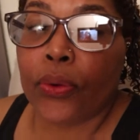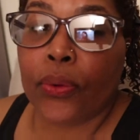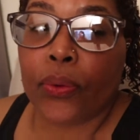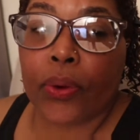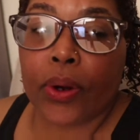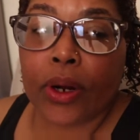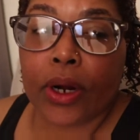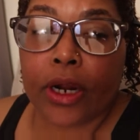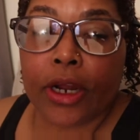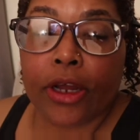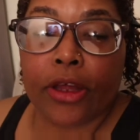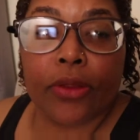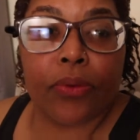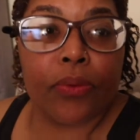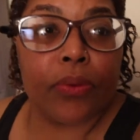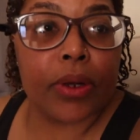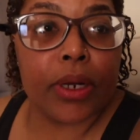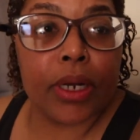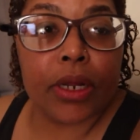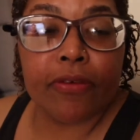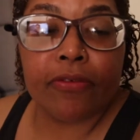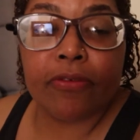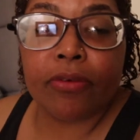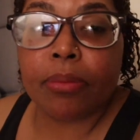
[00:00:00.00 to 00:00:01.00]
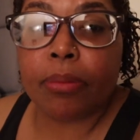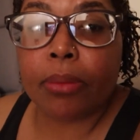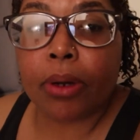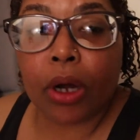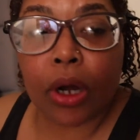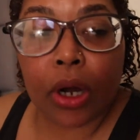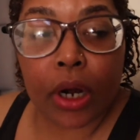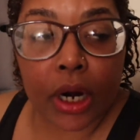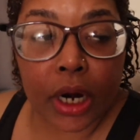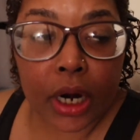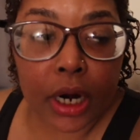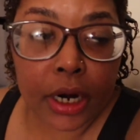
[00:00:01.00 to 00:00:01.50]
where either one of them
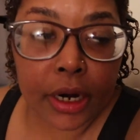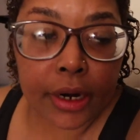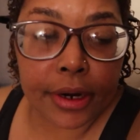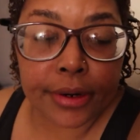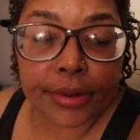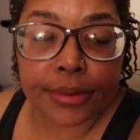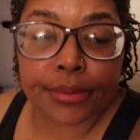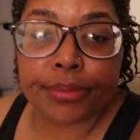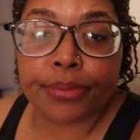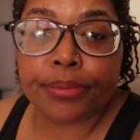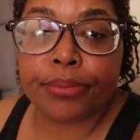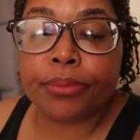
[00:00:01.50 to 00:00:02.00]
are